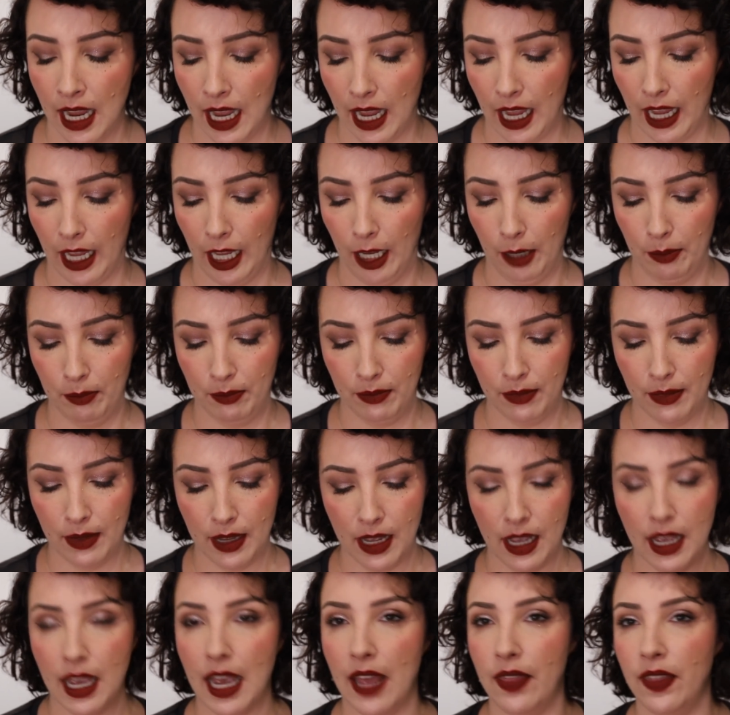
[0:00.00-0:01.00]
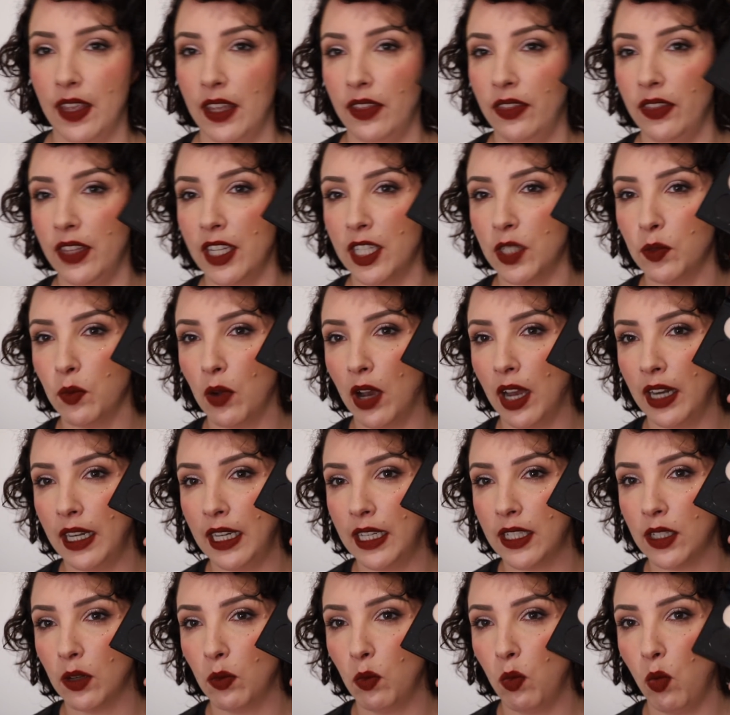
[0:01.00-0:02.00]
And then this one
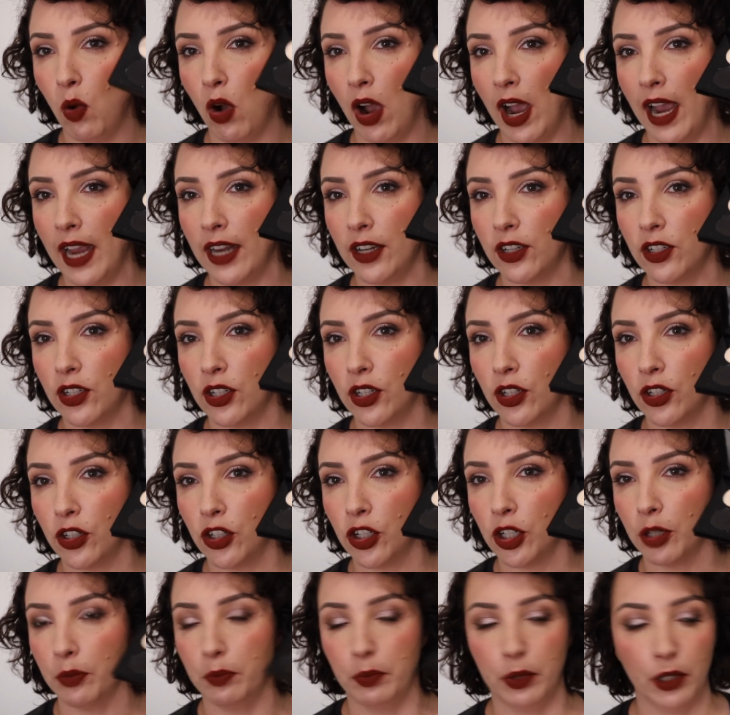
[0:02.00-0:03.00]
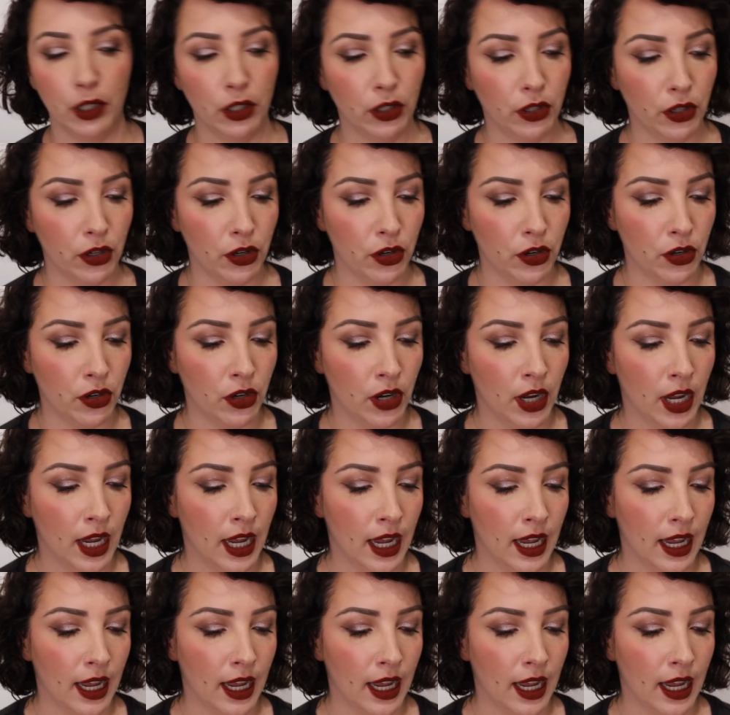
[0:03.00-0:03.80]
is a white to blue.